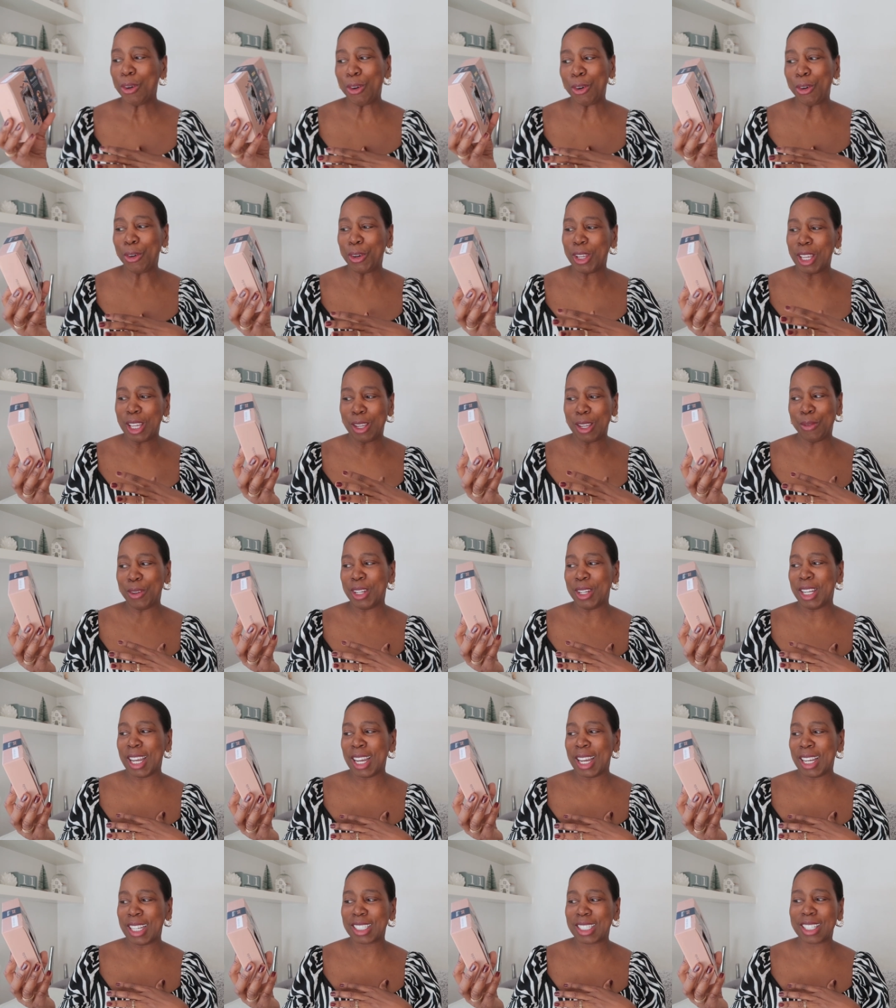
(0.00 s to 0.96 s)
or
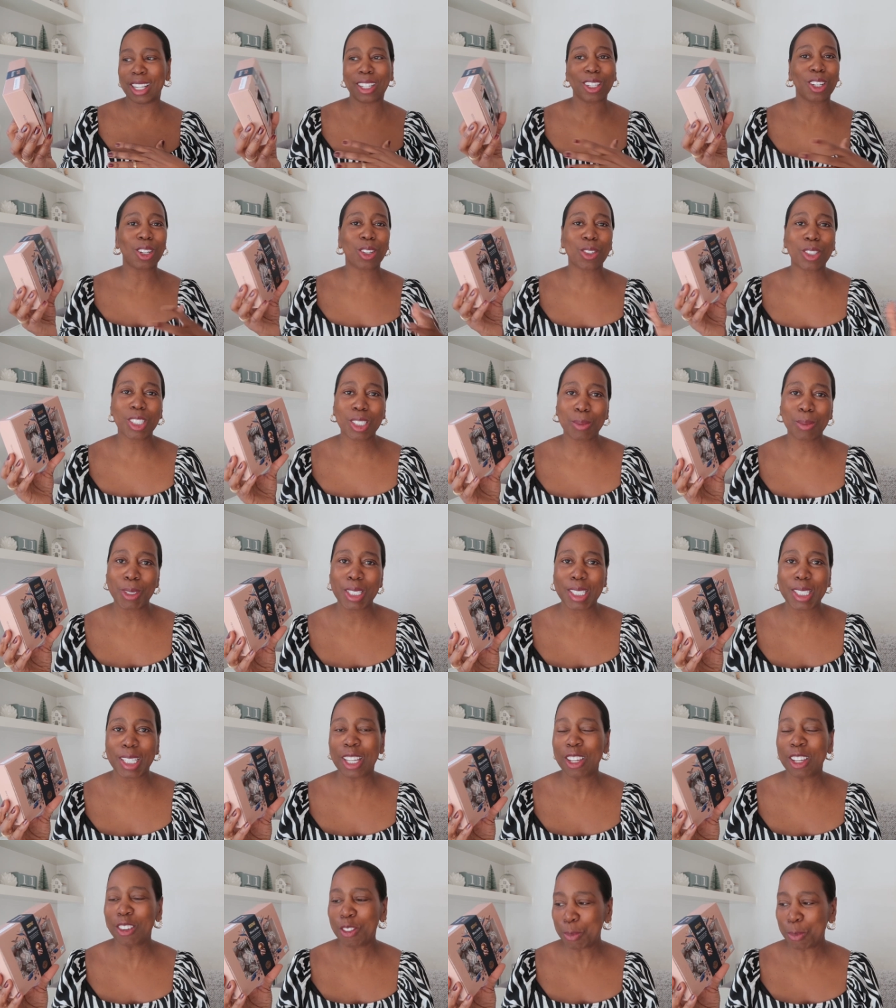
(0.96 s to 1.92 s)
even as like a
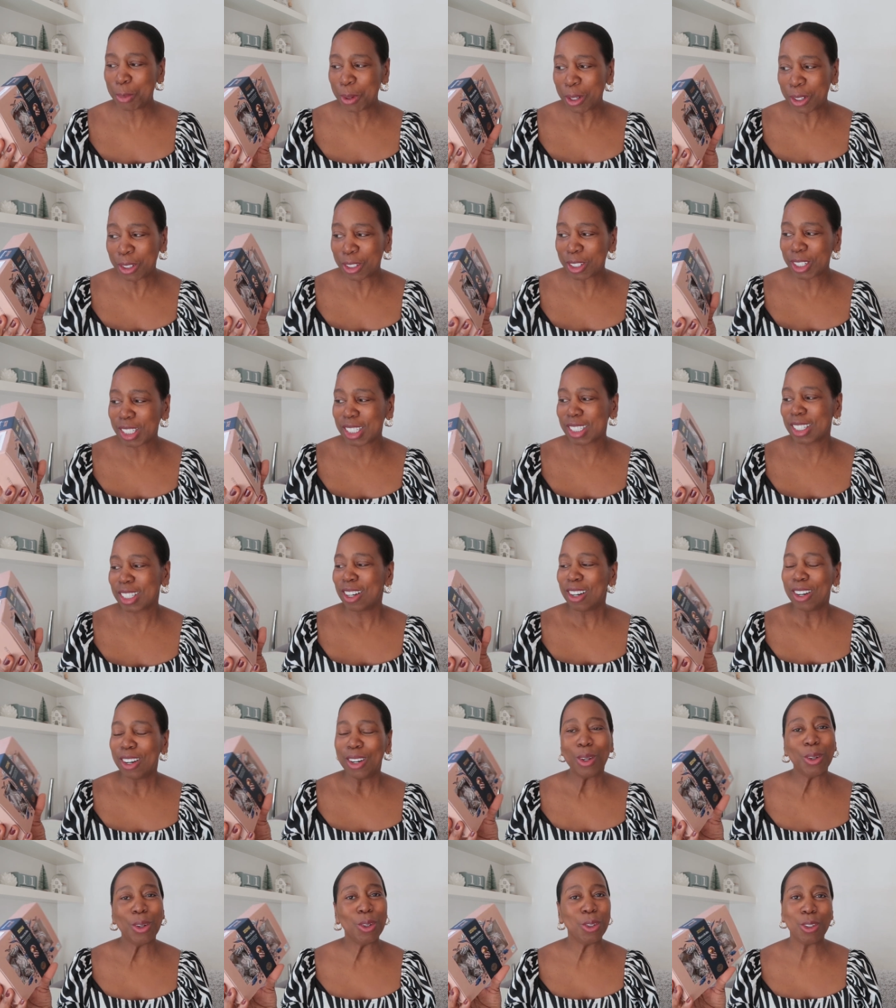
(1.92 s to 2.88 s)
christmas eve box
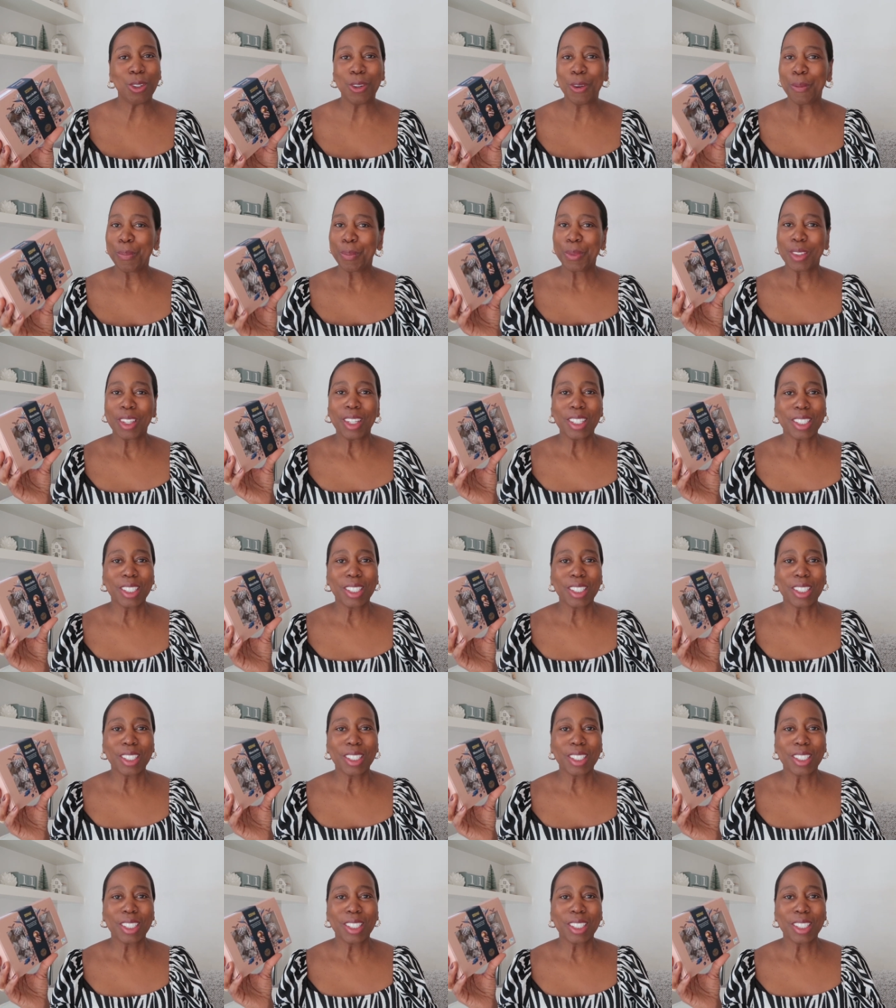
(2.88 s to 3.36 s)
or